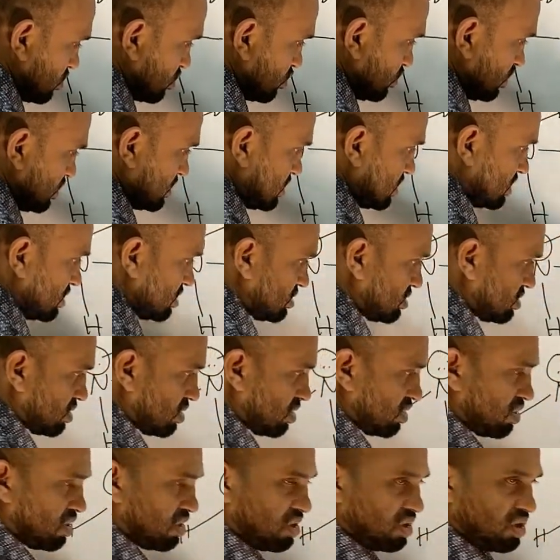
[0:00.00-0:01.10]
which is
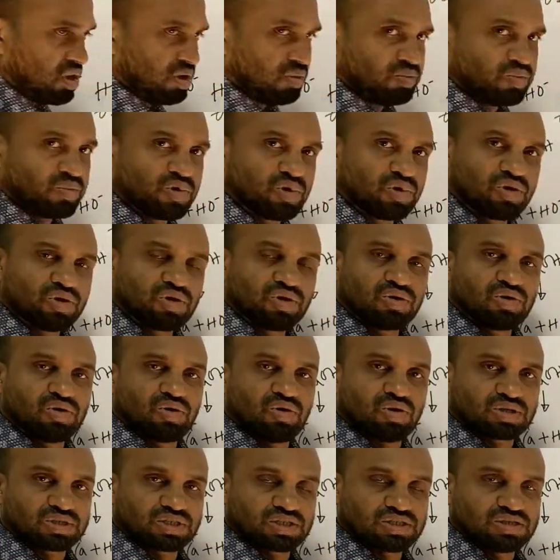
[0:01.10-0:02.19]
of
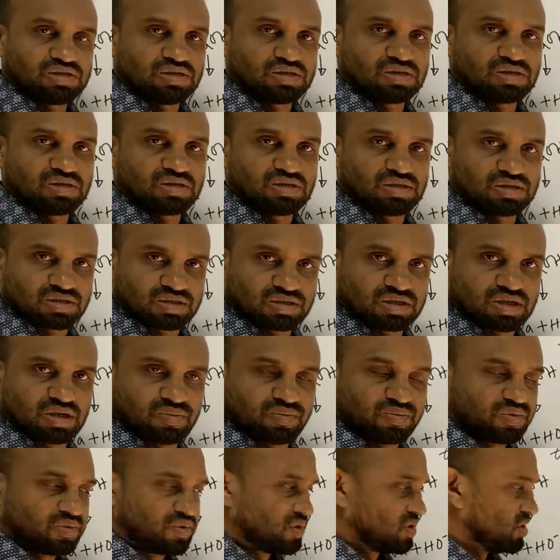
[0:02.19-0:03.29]
oxygen
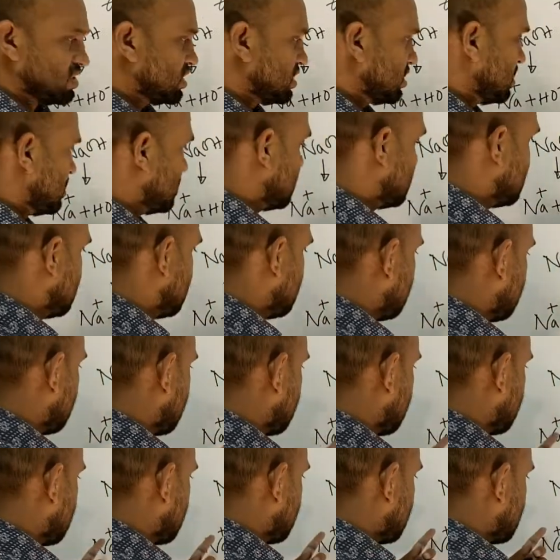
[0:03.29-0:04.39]
itself.
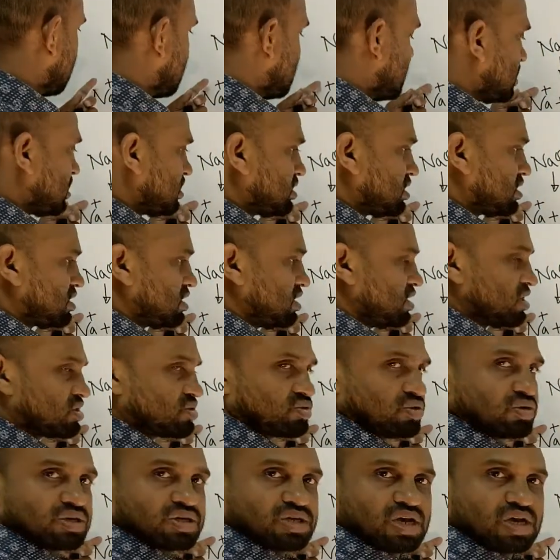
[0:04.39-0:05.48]
Another
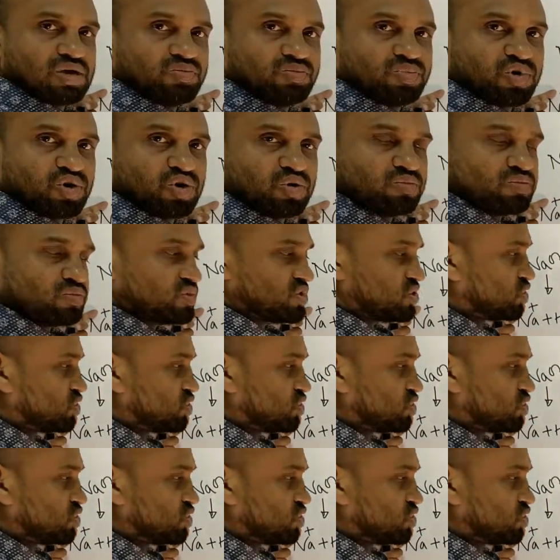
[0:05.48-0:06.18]
electron came from